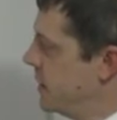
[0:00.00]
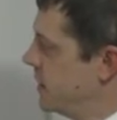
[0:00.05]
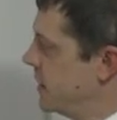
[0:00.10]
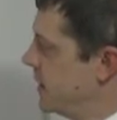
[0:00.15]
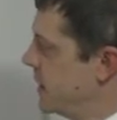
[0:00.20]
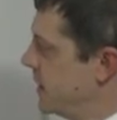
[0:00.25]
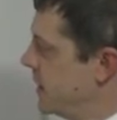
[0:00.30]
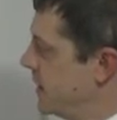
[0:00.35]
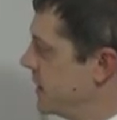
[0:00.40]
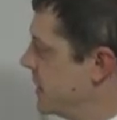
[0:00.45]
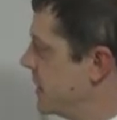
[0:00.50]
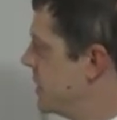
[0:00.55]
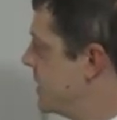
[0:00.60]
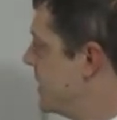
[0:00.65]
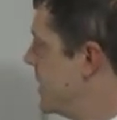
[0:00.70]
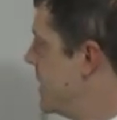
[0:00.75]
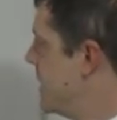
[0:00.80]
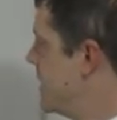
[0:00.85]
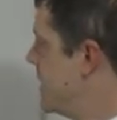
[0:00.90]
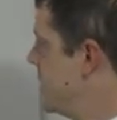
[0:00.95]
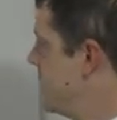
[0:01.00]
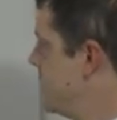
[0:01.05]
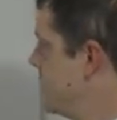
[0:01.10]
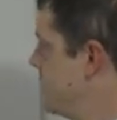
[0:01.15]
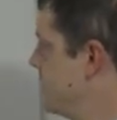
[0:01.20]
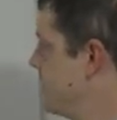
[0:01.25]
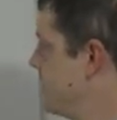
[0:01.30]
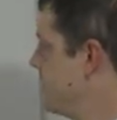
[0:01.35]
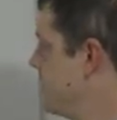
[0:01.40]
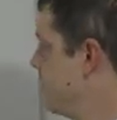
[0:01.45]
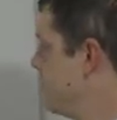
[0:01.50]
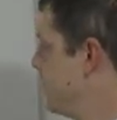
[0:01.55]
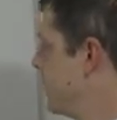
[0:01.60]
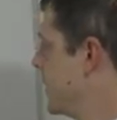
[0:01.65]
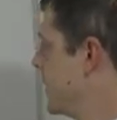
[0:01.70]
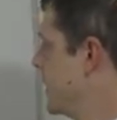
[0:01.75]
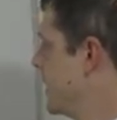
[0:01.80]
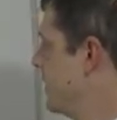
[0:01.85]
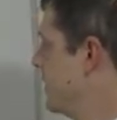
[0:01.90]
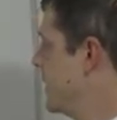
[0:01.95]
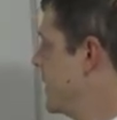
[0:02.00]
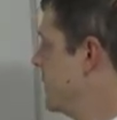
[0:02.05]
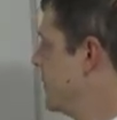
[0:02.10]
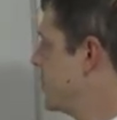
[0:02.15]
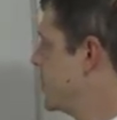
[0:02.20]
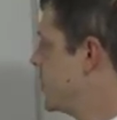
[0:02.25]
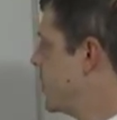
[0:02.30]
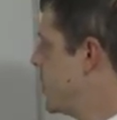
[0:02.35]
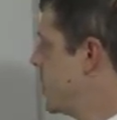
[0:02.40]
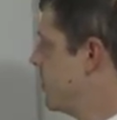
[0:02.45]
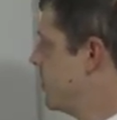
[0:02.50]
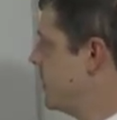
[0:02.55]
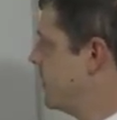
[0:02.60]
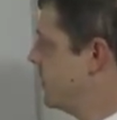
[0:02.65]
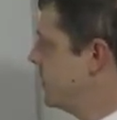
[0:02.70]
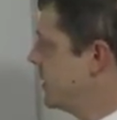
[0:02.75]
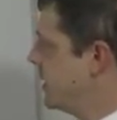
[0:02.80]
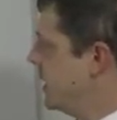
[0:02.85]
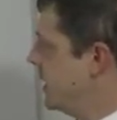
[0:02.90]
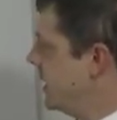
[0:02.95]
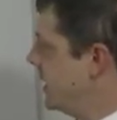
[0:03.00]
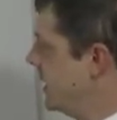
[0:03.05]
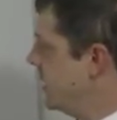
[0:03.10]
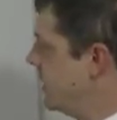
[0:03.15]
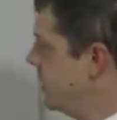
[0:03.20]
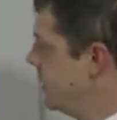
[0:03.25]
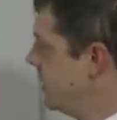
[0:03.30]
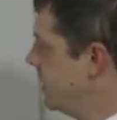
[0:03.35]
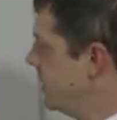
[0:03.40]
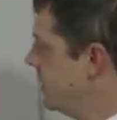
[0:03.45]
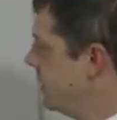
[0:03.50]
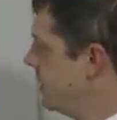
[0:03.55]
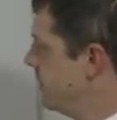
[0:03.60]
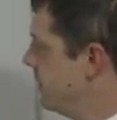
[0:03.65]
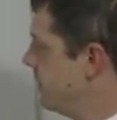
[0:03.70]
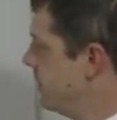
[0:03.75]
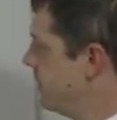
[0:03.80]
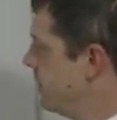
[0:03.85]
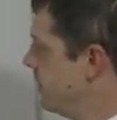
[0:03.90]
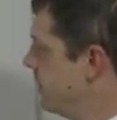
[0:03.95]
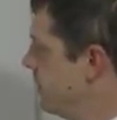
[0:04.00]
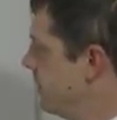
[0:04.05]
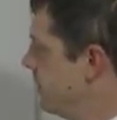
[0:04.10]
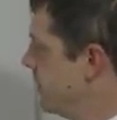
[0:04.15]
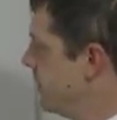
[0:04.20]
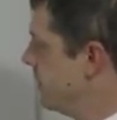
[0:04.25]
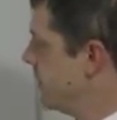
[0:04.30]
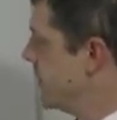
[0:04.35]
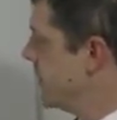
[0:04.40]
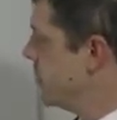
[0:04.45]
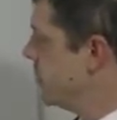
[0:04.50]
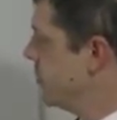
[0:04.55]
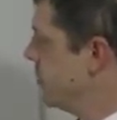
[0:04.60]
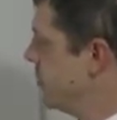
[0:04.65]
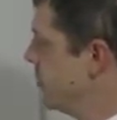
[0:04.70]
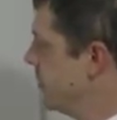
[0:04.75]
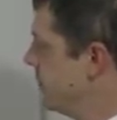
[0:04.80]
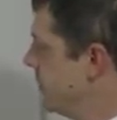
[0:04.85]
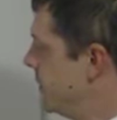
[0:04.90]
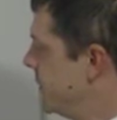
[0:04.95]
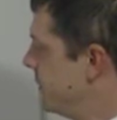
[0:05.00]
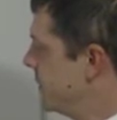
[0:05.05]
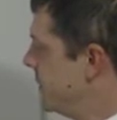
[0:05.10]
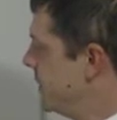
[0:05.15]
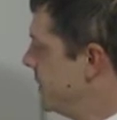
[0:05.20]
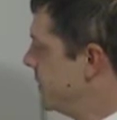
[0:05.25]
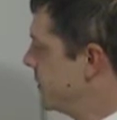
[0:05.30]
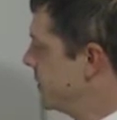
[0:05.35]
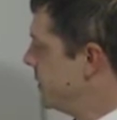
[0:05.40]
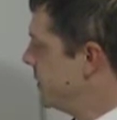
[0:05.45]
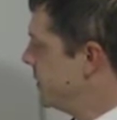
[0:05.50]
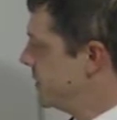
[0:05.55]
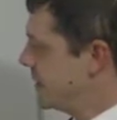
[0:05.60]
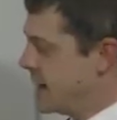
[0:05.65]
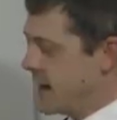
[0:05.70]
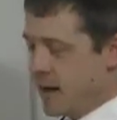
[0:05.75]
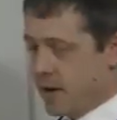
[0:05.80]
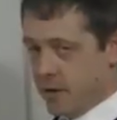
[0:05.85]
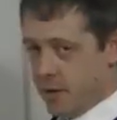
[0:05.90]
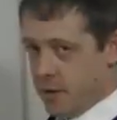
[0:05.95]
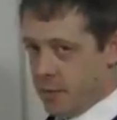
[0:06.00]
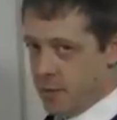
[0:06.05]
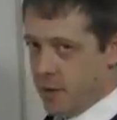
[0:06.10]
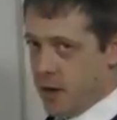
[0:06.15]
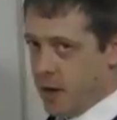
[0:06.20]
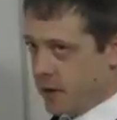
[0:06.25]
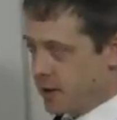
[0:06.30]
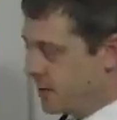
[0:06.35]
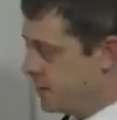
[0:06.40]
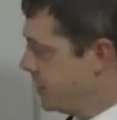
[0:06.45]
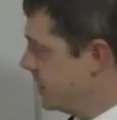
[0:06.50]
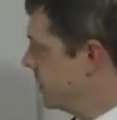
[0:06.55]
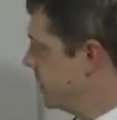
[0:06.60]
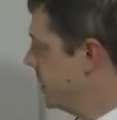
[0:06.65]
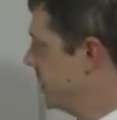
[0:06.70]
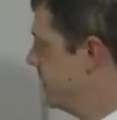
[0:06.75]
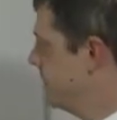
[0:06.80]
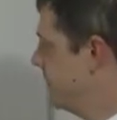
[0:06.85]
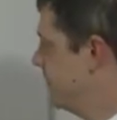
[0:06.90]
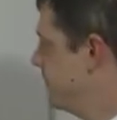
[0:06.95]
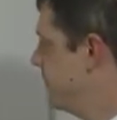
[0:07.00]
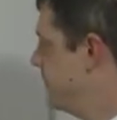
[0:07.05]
That is to say, if you have a star above your head, it'll move 15 degrees an hour approximately.